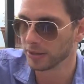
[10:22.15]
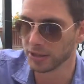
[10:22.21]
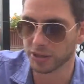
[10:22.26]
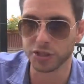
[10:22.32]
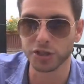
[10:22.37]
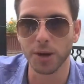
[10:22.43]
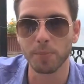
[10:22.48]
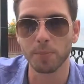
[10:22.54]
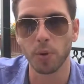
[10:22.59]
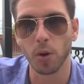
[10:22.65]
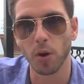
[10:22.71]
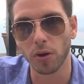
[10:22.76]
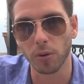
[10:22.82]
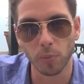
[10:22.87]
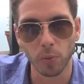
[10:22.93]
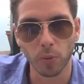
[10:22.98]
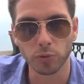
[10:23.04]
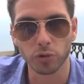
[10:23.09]
Just jump
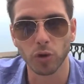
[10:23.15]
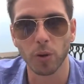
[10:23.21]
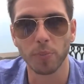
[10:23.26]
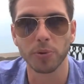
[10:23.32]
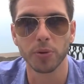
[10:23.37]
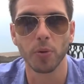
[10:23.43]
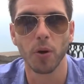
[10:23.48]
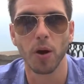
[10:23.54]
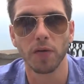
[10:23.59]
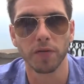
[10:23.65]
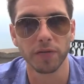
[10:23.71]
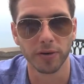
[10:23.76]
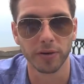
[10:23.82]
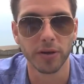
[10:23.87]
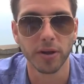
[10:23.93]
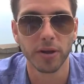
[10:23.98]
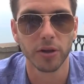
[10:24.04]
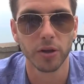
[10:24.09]
on and we'll drop you
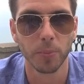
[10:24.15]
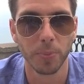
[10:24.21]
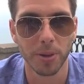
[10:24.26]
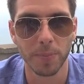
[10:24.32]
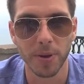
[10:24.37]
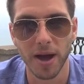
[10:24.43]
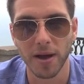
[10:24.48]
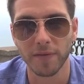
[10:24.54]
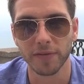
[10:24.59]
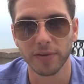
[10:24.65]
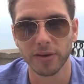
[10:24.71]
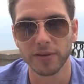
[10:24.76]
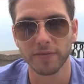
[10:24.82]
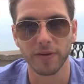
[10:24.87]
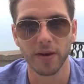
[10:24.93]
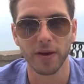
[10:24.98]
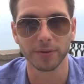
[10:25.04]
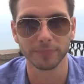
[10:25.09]
off and you'll be
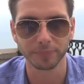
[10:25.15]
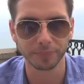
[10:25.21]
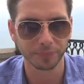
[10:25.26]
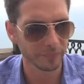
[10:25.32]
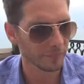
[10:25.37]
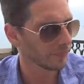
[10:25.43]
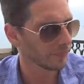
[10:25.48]
perfectly fine.